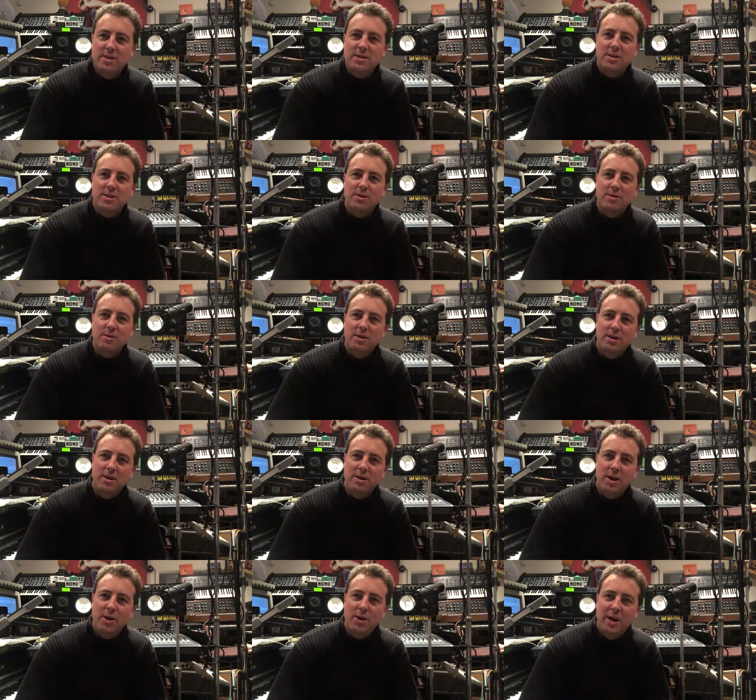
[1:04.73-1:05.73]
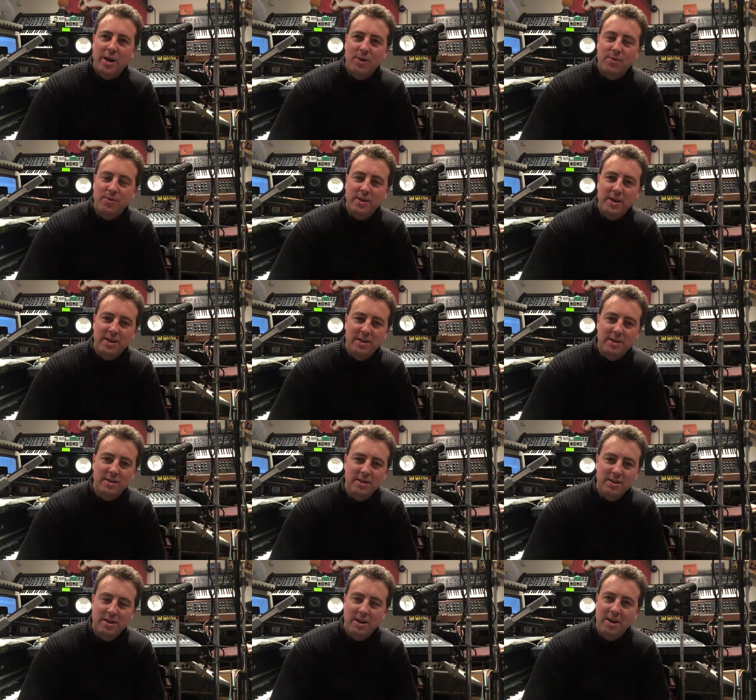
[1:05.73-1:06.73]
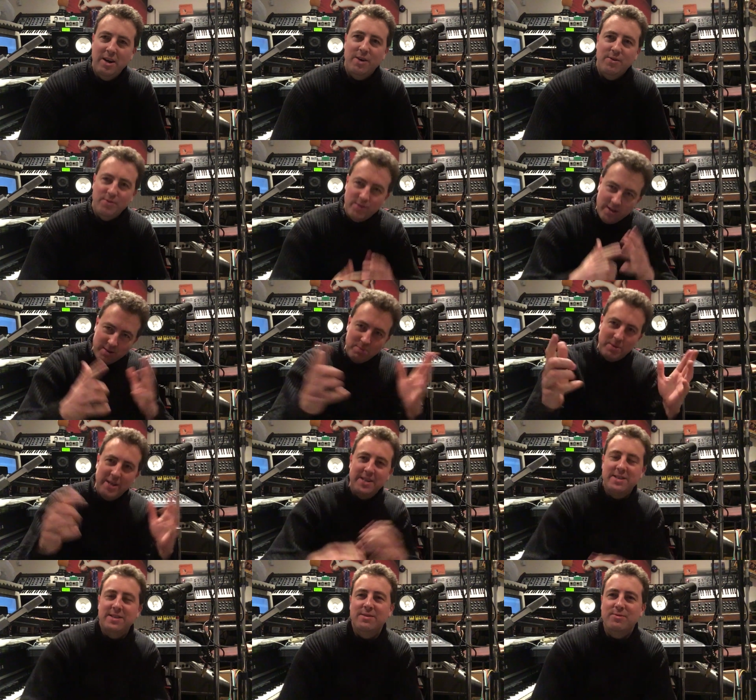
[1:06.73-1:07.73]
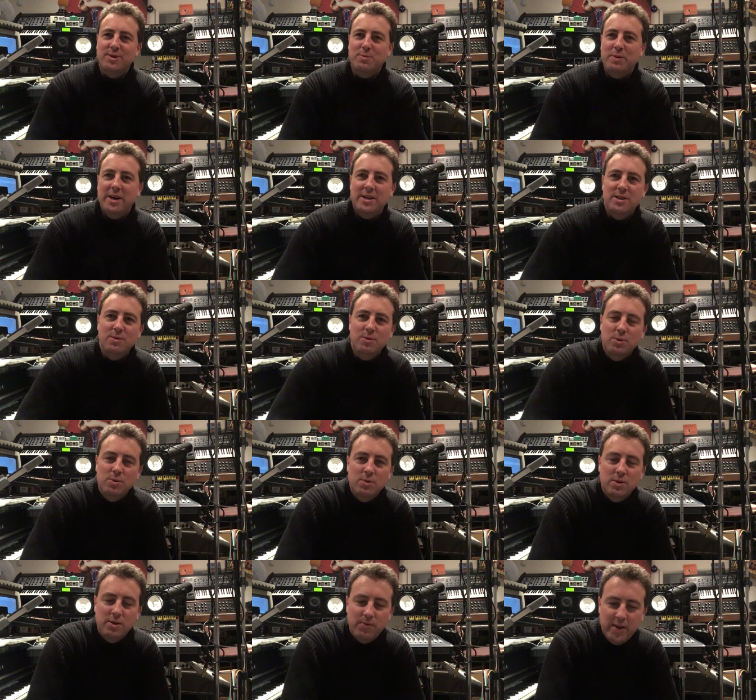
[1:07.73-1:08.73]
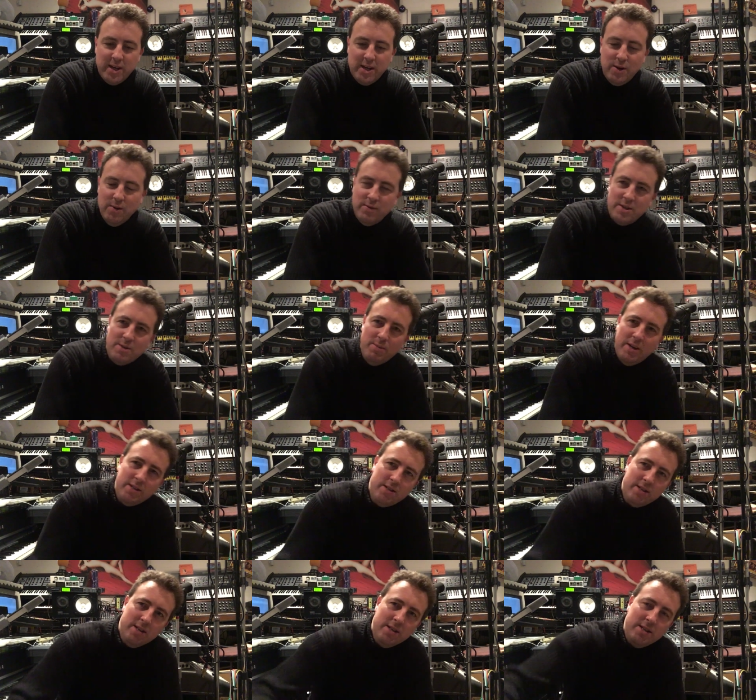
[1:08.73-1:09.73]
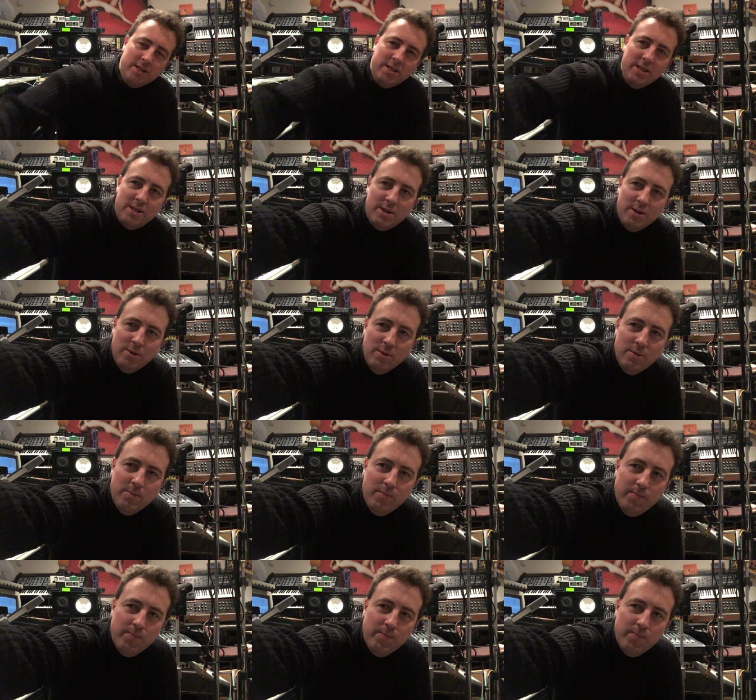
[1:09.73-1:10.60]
So healthy love and peace and respect to you all, and thank you ever so much. See you soon.